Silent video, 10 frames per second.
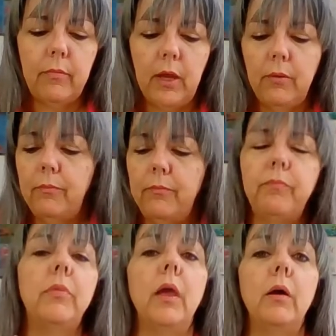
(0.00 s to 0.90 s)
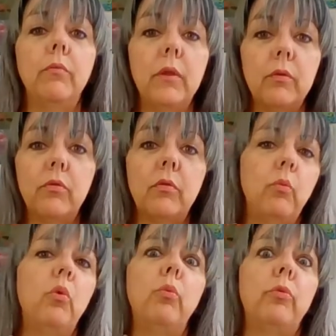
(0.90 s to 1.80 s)
Yeah, that's
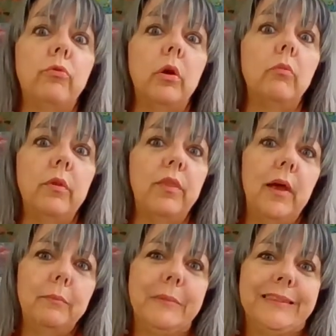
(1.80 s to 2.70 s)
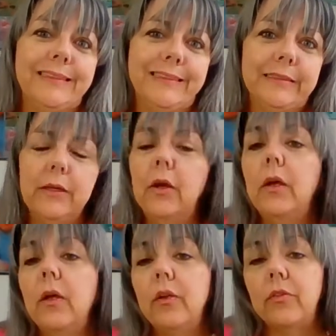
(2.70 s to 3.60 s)
we'll start with that.
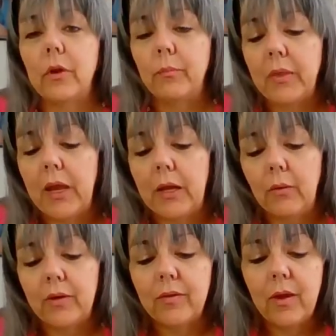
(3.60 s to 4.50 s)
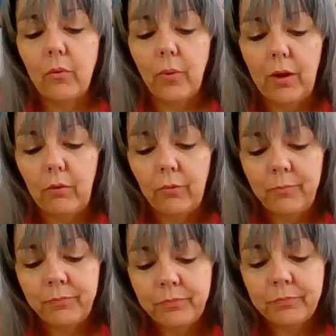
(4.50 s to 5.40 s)
So, anyways, well,
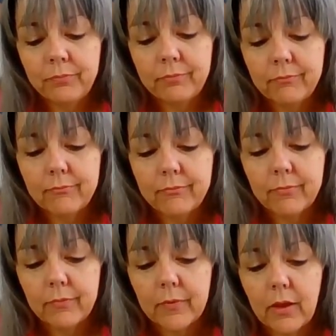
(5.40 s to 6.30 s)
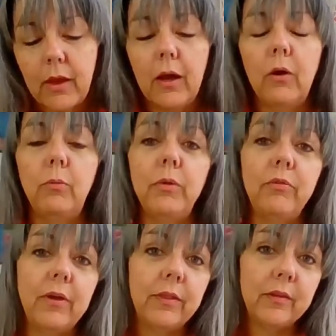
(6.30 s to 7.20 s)
I hope you
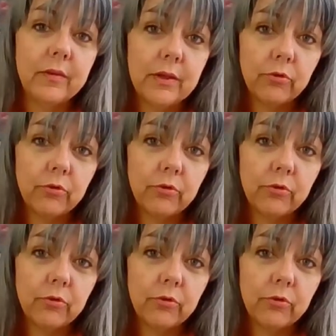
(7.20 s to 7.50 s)
found this